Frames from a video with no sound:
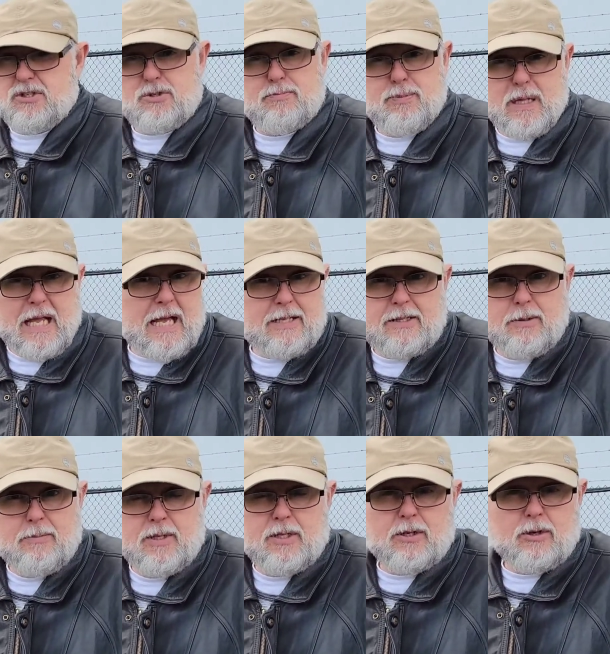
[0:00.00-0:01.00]
just plant
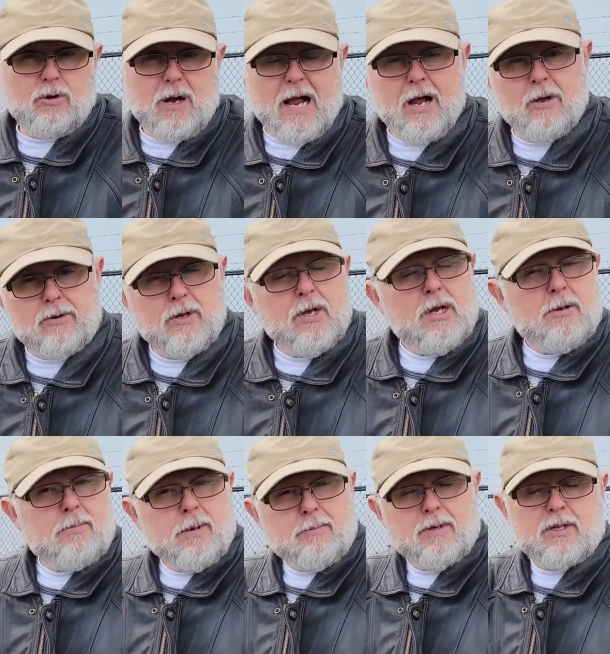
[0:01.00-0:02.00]
them in the ground.
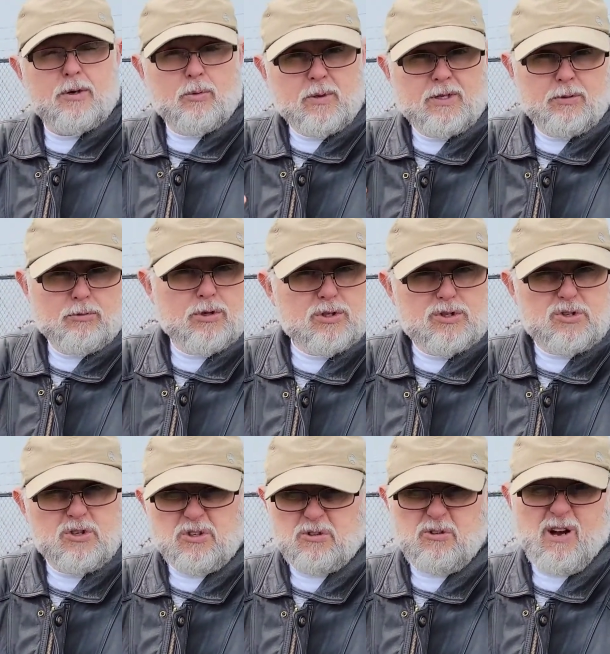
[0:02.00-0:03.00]
Remember that when the roots
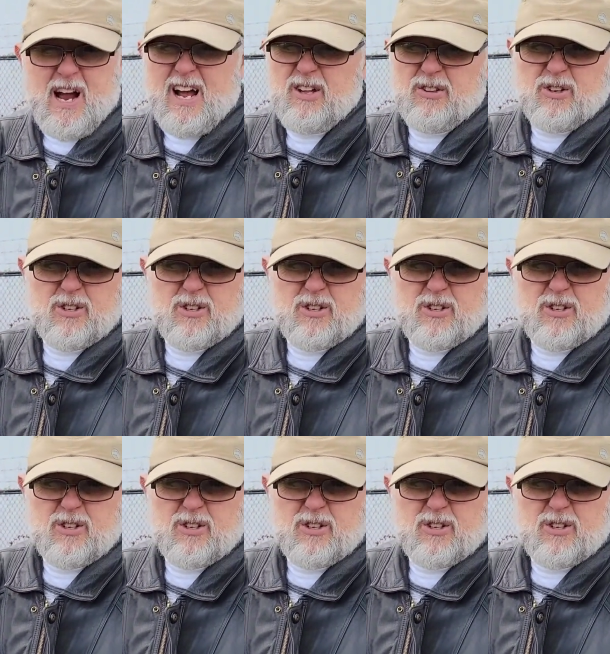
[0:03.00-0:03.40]
are in the ground,